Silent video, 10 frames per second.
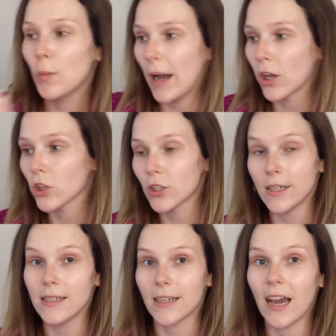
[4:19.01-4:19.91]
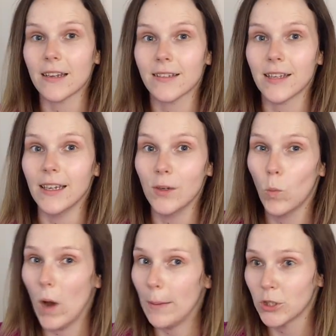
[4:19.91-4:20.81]
but I also need to kind of see
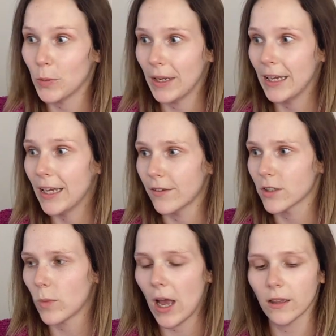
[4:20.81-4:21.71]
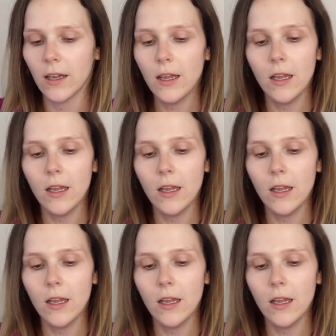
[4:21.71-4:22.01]
what I'm doing here as well.